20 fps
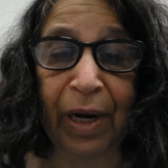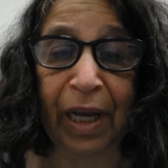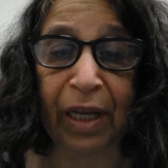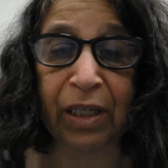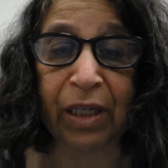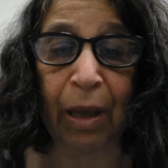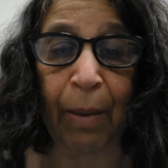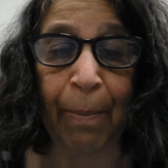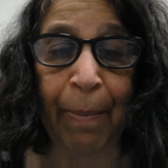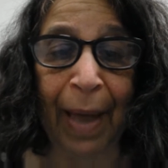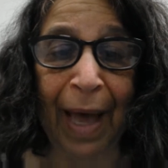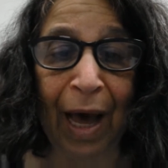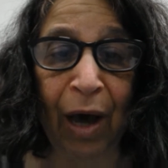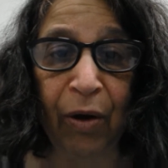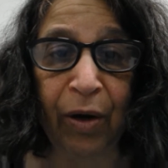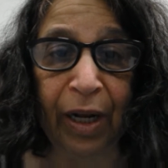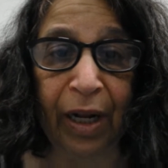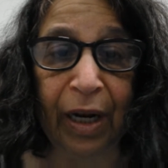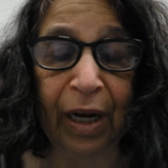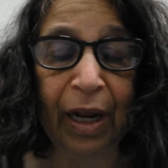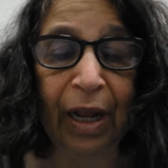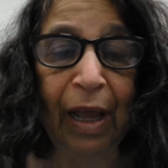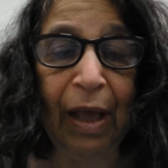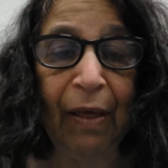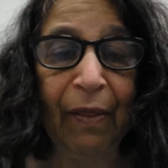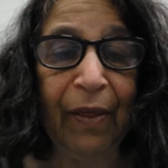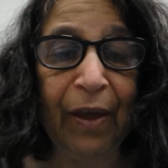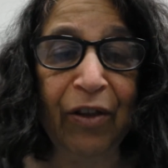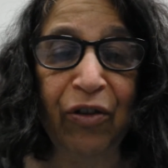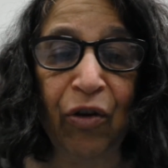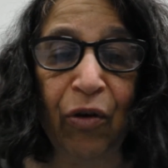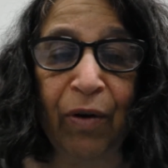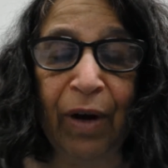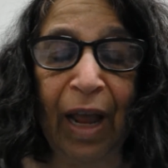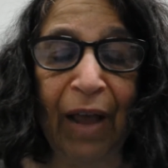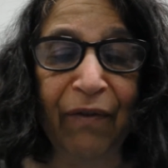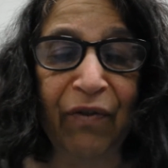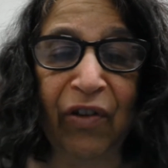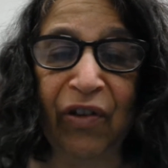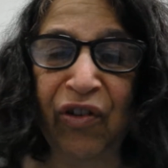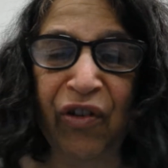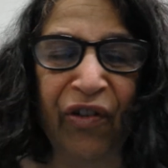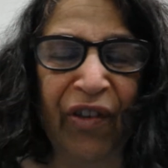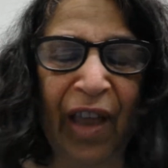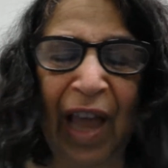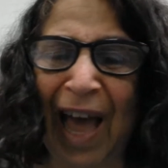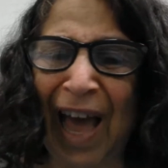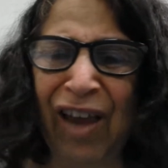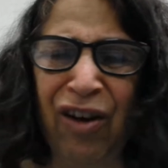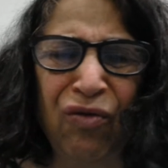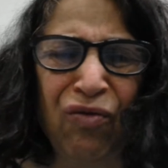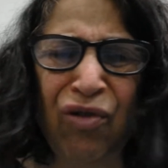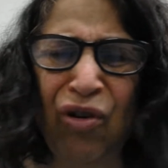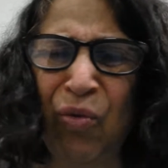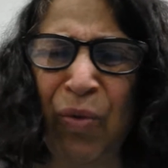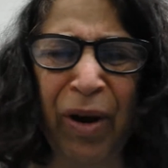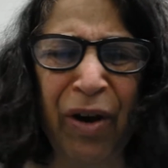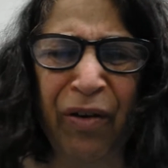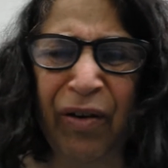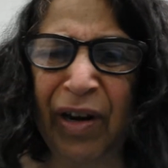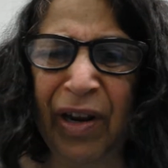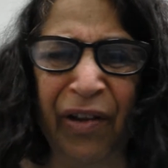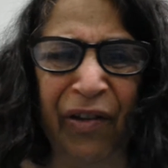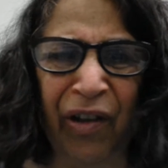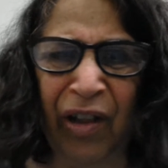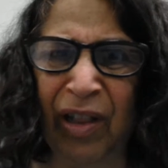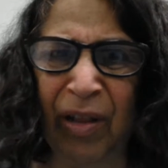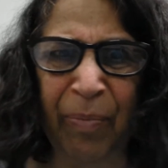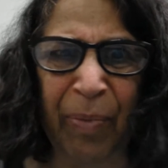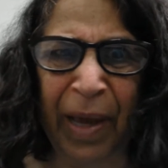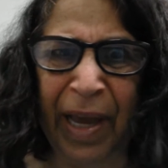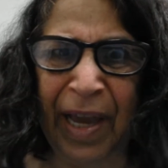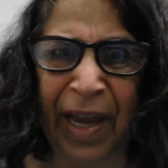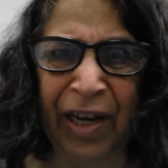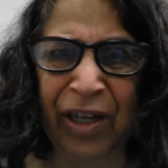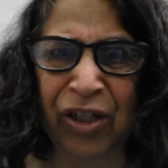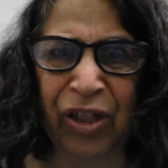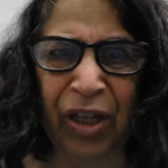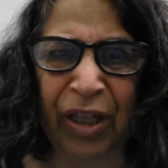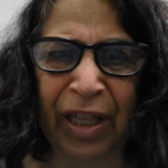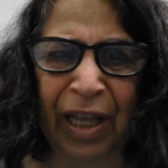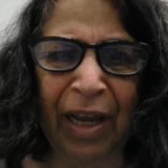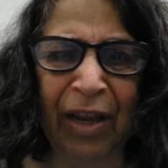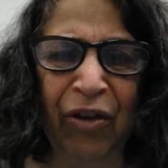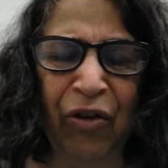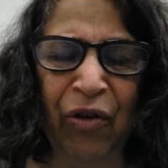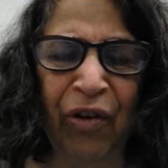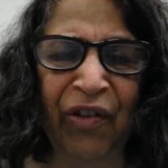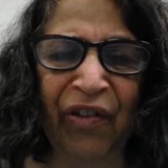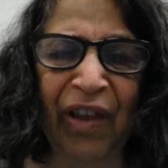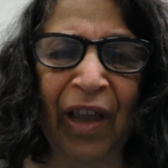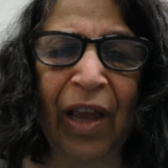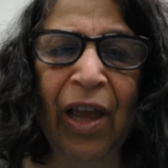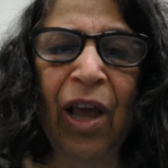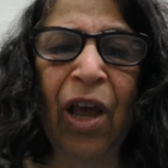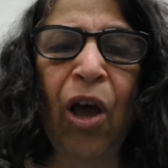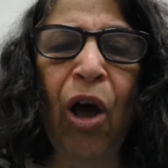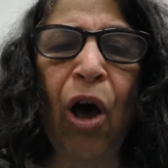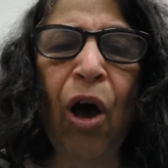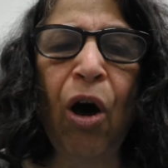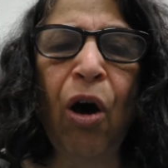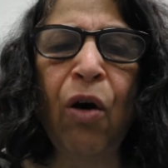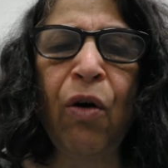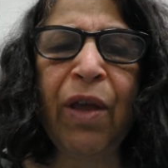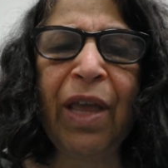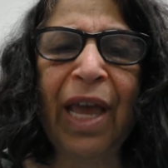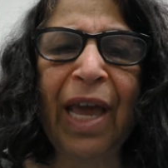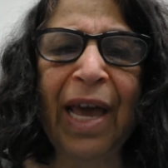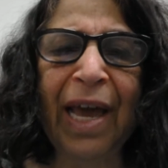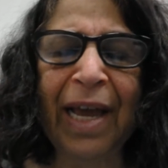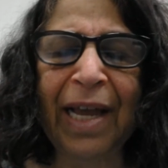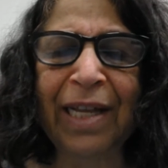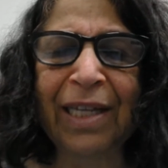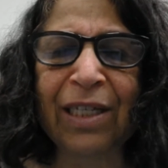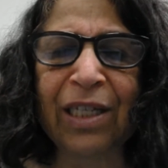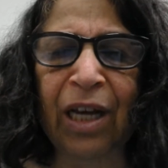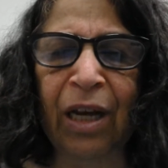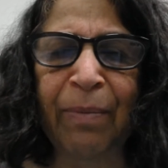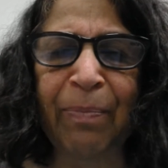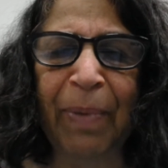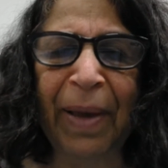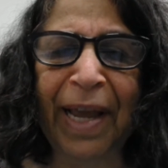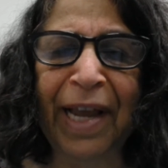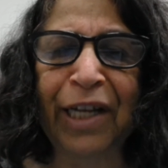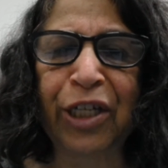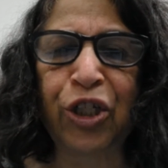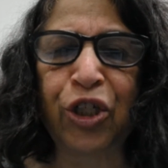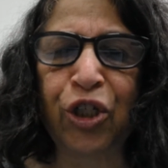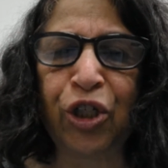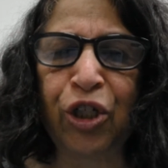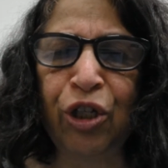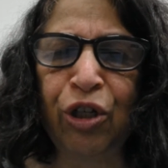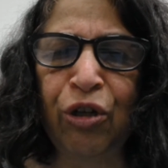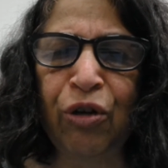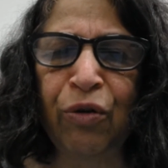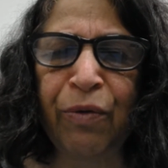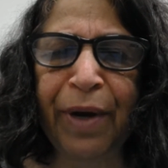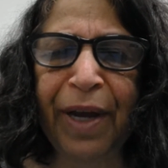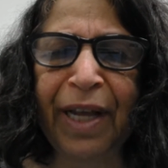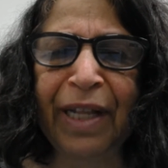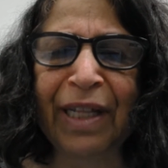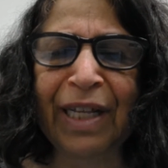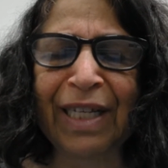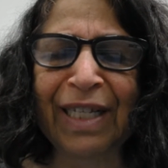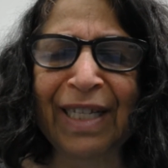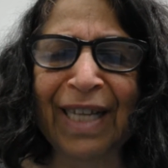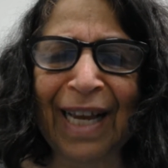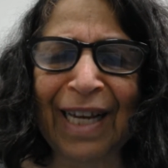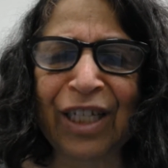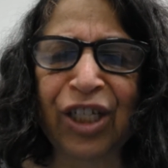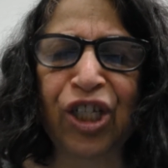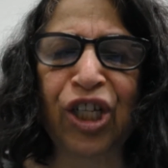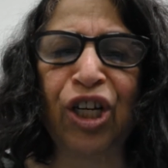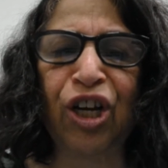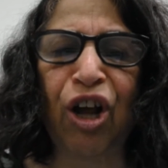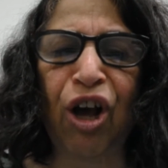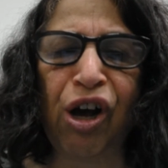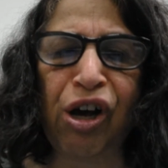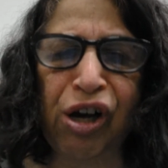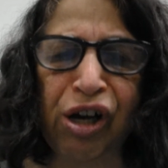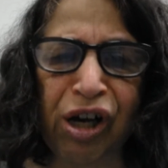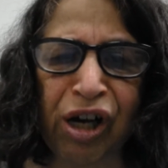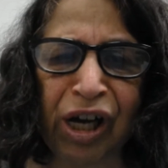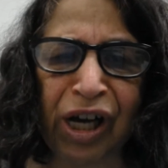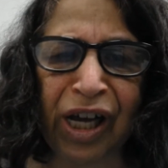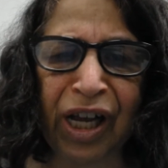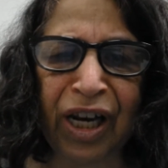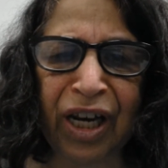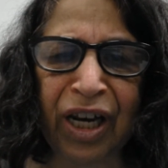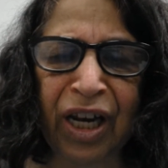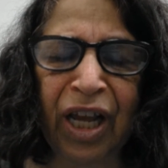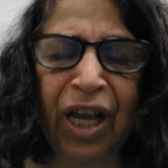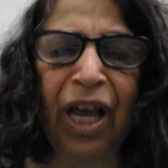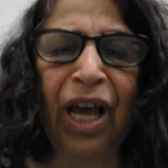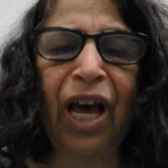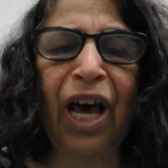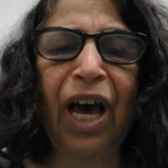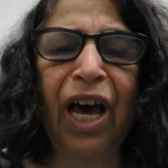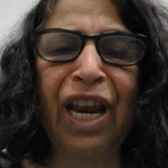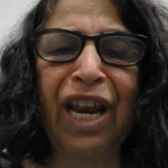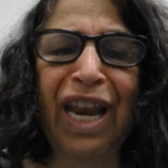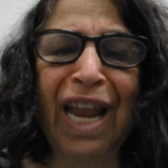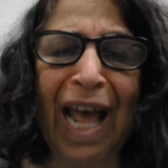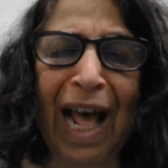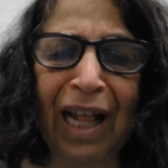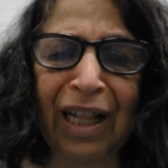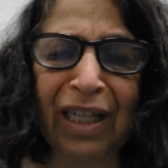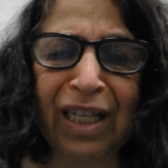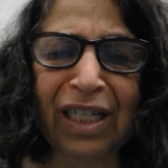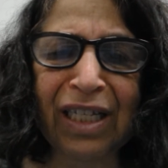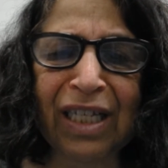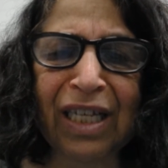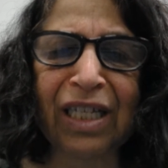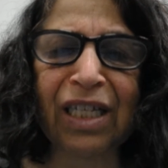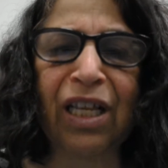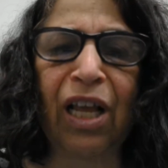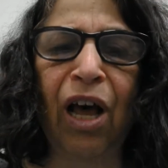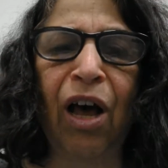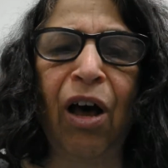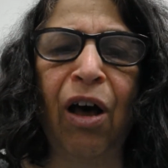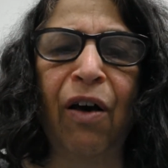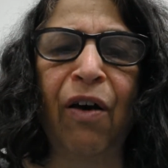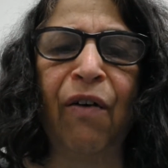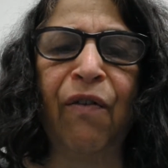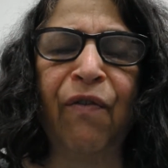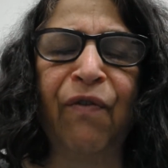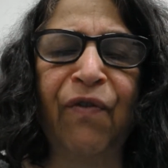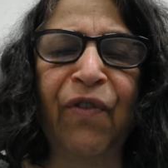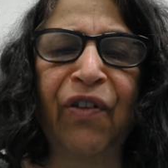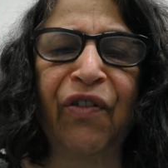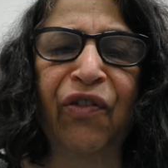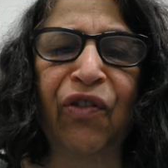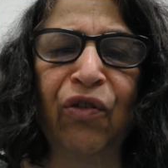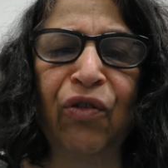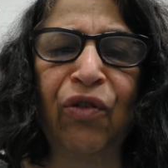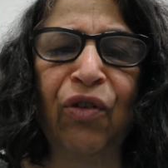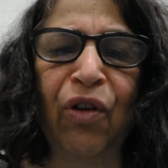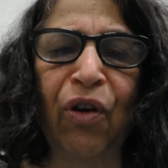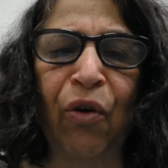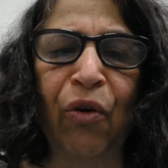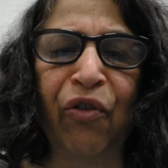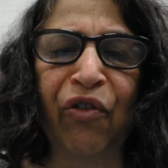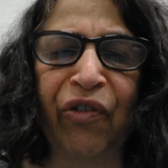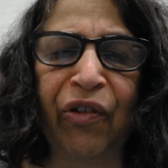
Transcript: else about it, they don't have to just say, I don't know where it is on the page. You can say, oh yeah, it's on page 2 in the section on analysis of fiscal or